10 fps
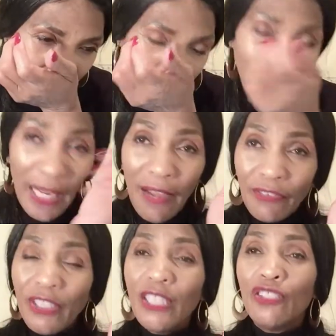But
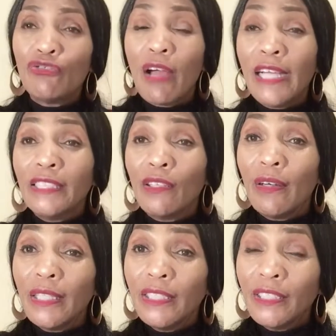after it dries
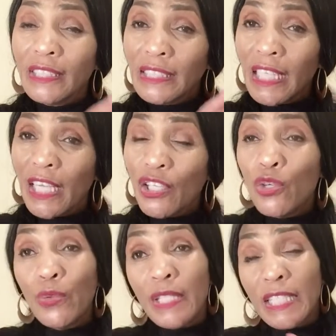on your skin,
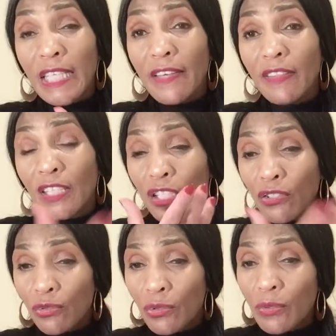you receive the
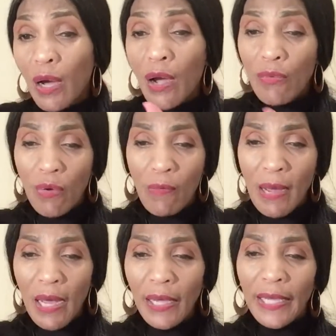true
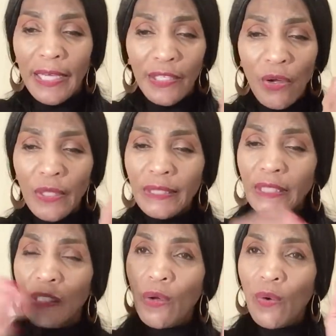aroma. And
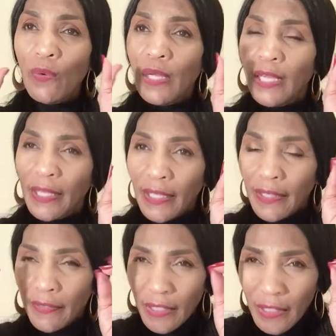also
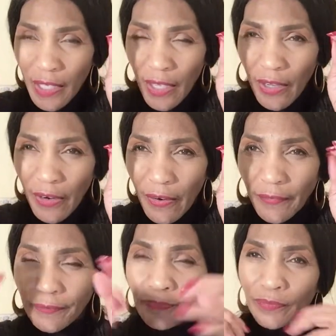in this here
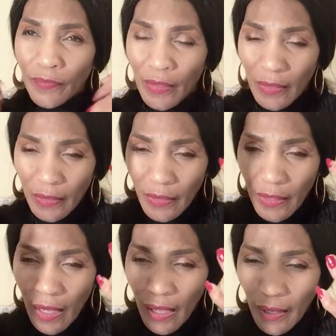
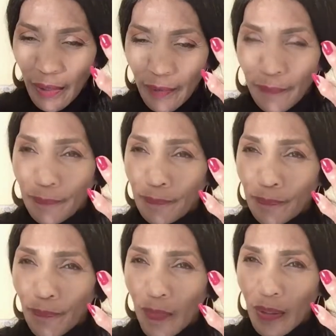um,
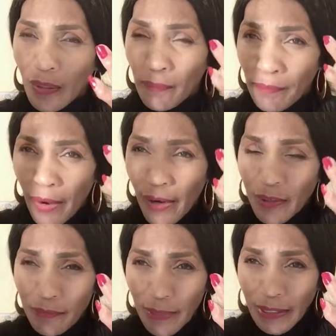
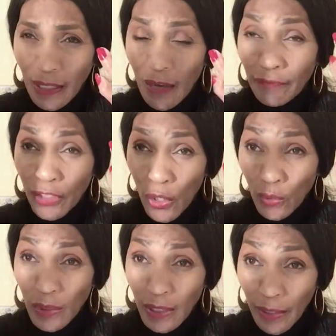compartment of
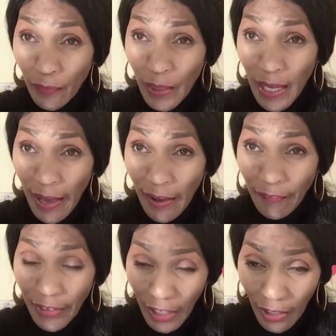notes that we
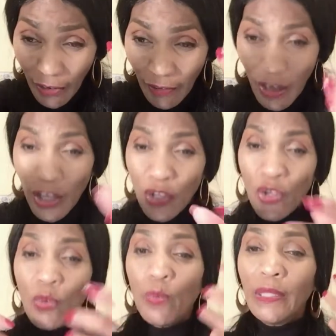have here,
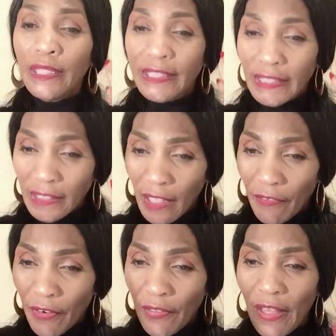you will
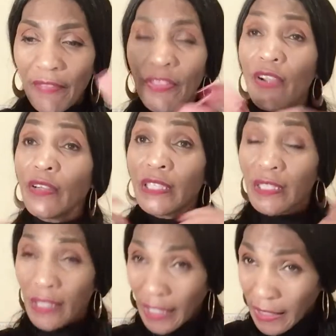discover that there are,
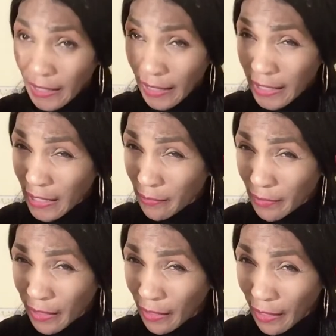like I said, some
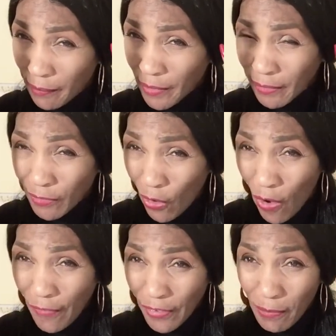Colombian
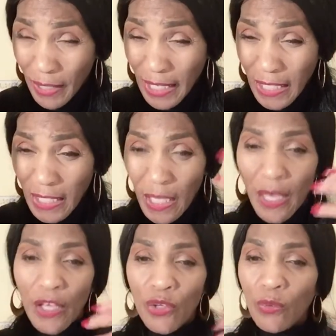coffee beans.
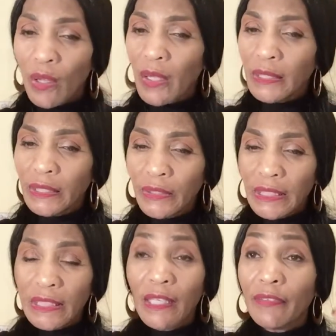You will also
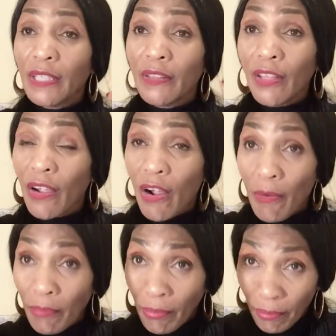discover that there are